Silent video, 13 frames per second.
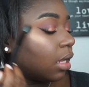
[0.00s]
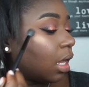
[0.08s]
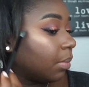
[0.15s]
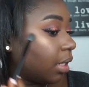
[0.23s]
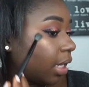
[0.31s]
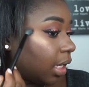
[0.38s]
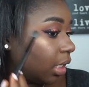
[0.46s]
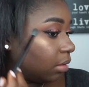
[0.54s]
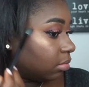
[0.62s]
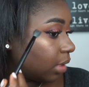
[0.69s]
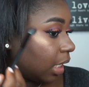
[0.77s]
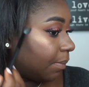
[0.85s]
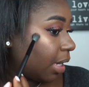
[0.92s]
I mean,
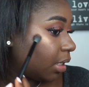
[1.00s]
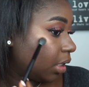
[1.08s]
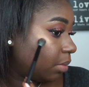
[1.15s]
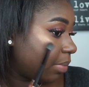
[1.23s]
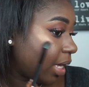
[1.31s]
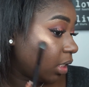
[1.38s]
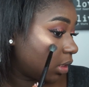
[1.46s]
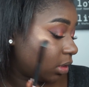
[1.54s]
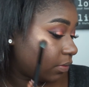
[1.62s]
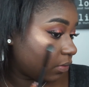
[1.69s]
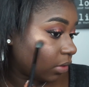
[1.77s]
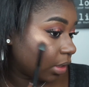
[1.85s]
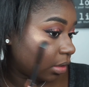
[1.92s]
hey, it made a good base
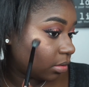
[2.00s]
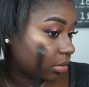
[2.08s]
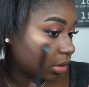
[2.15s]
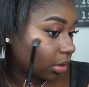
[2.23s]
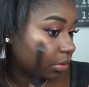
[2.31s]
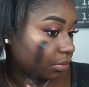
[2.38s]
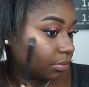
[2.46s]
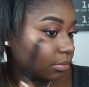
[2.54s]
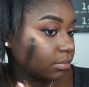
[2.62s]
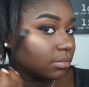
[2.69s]
for it, so.